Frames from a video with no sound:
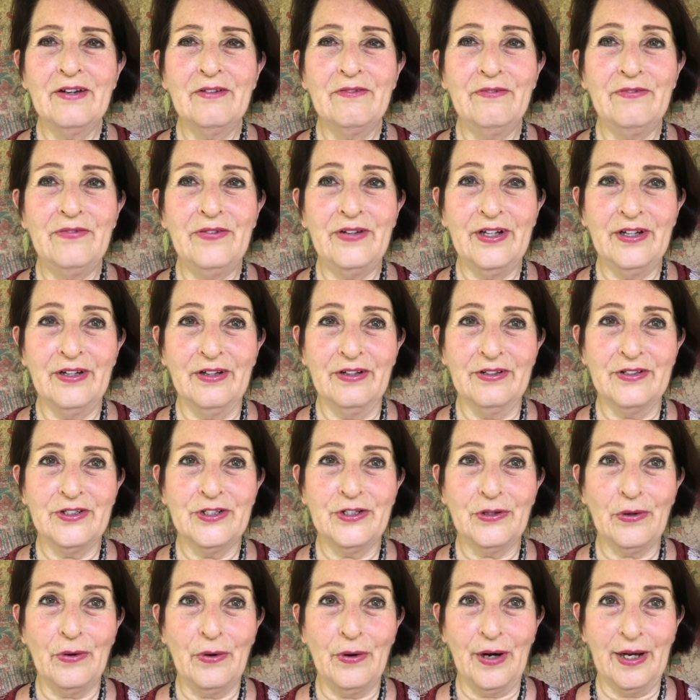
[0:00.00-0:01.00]
Feel
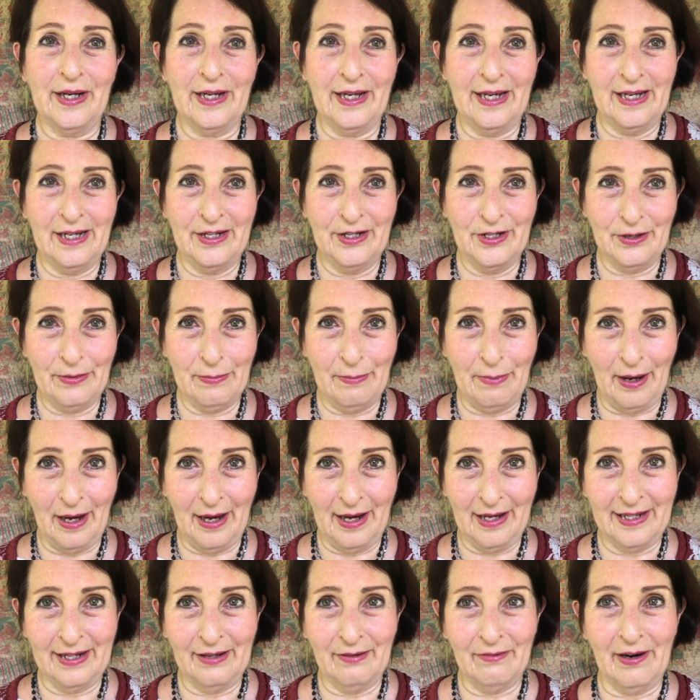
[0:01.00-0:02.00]
joy in your
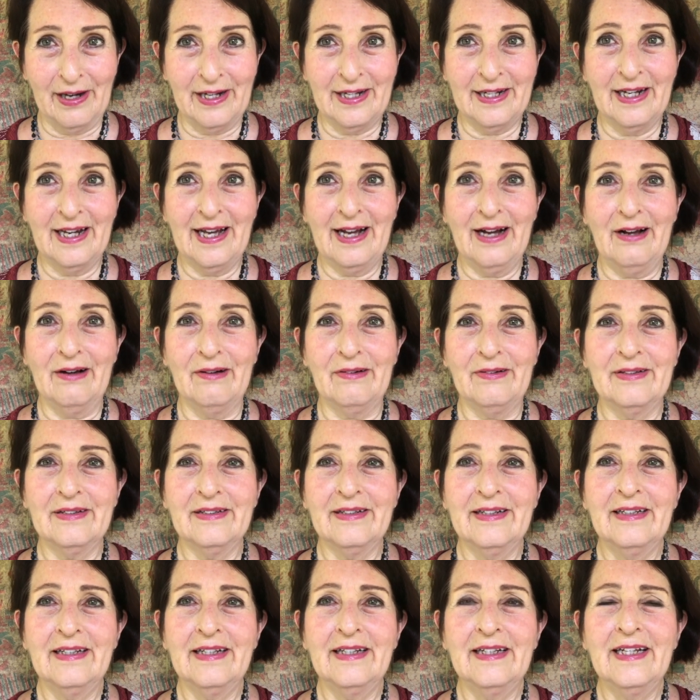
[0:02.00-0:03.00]
body right now.
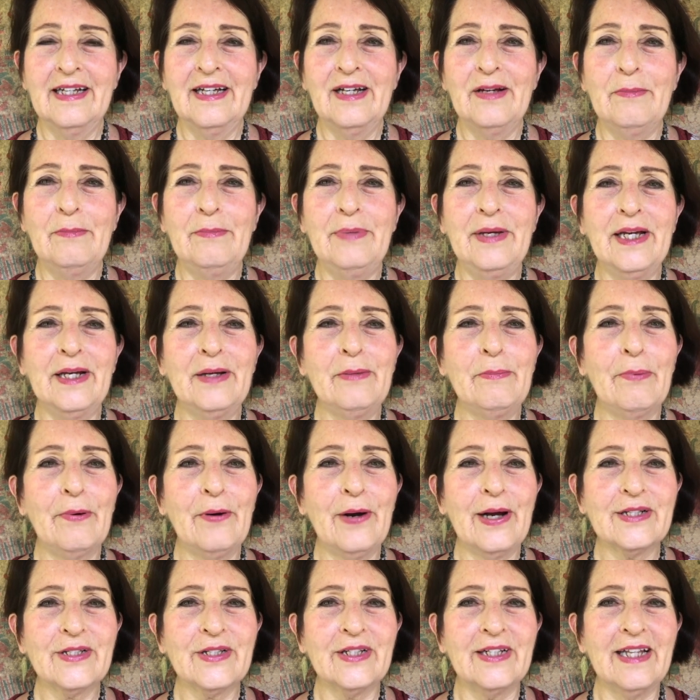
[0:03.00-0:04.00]
Being
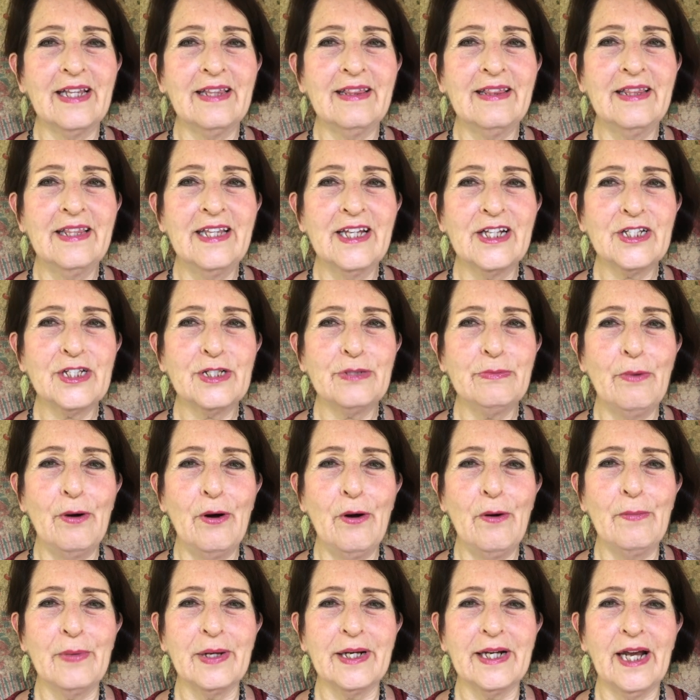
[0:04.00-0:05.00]
present in this
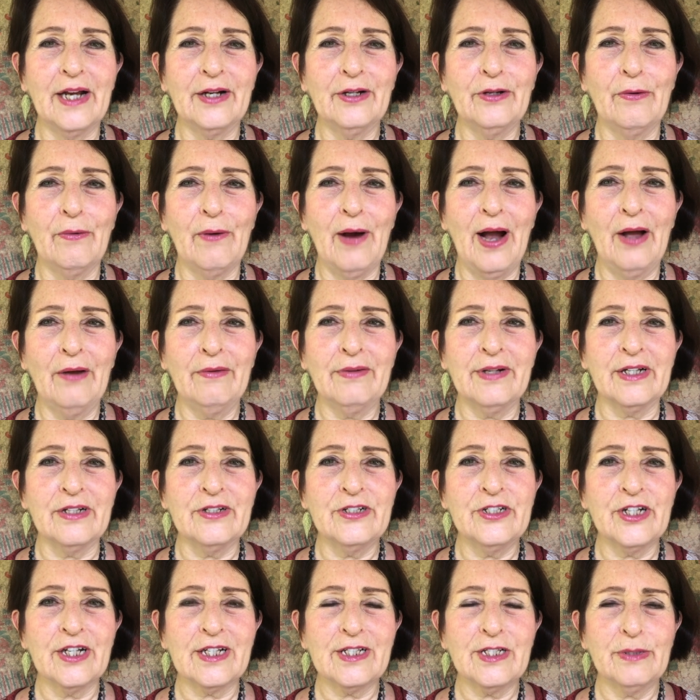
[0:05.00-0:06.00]
moment and grounded
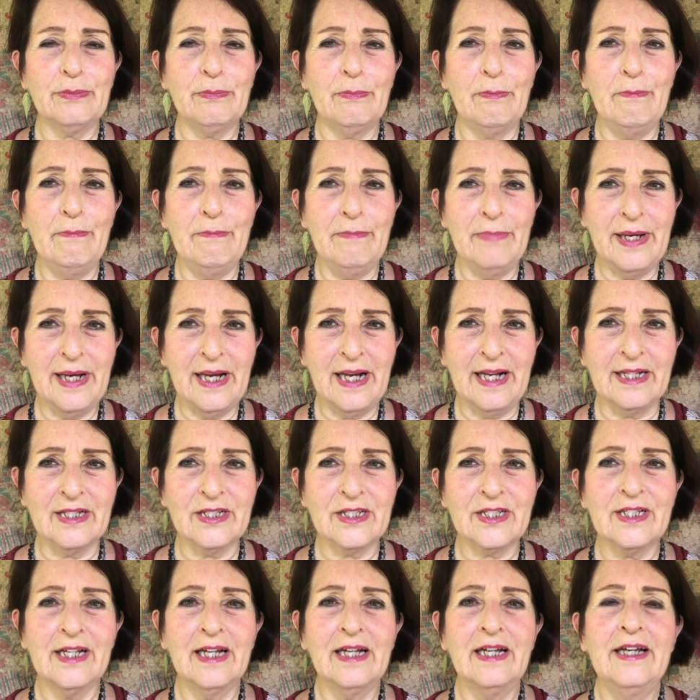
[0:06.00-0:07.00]
just
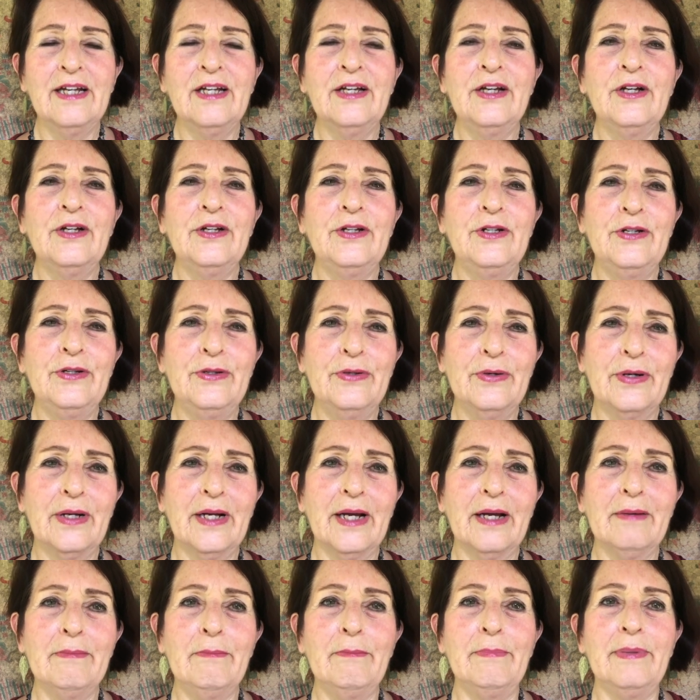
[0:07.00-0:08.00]
means you
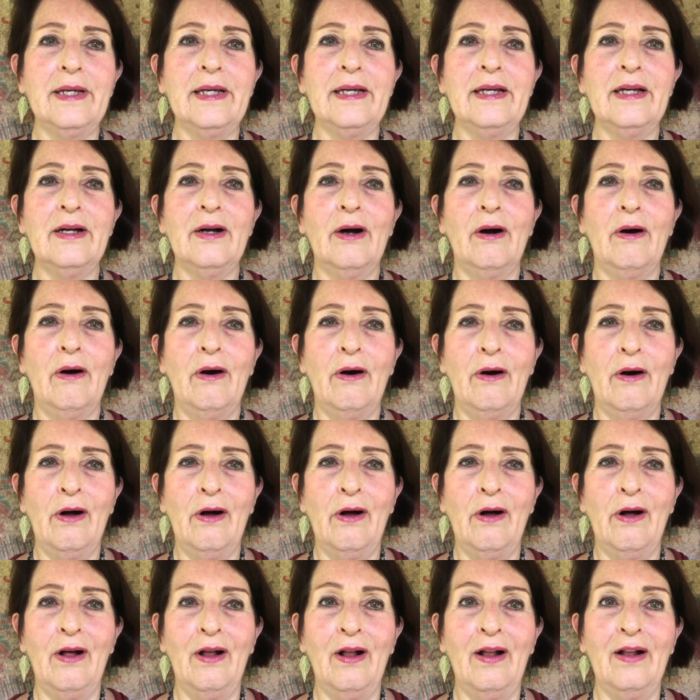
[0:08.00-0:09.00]
can be
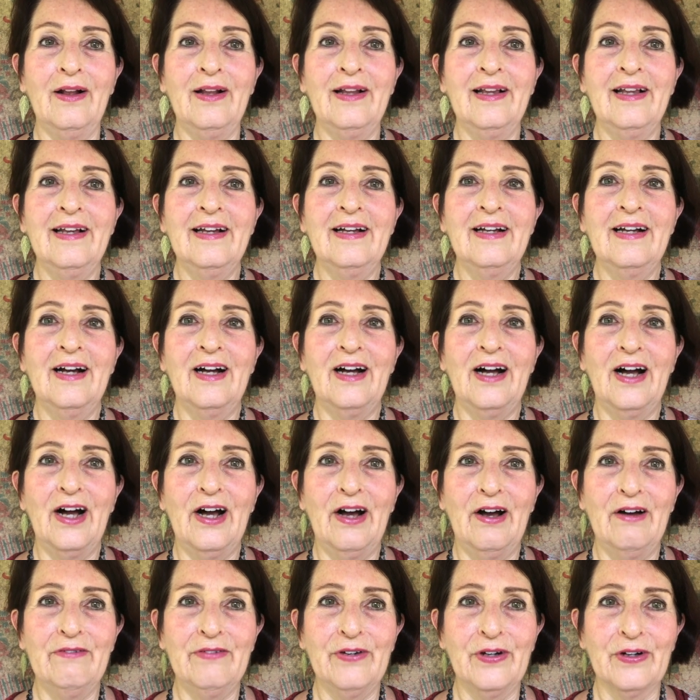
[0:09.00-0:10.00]
all
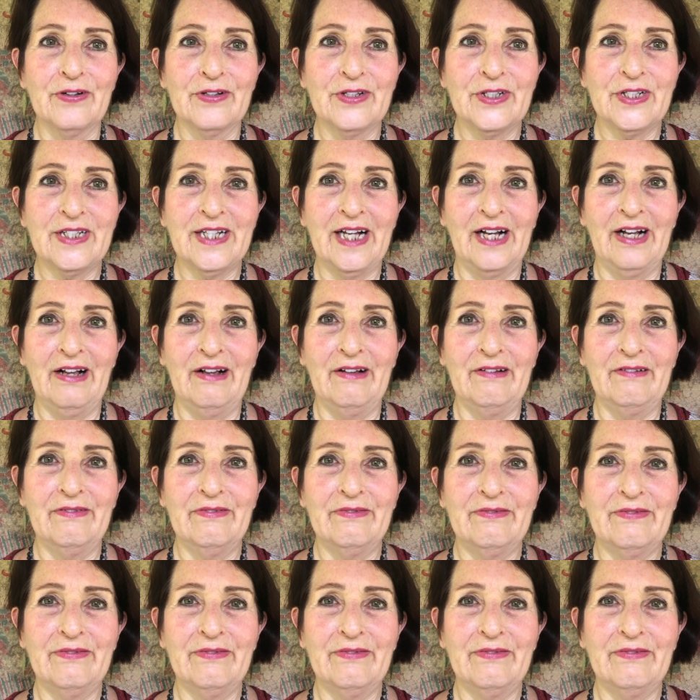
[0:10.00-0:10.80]
of yourself.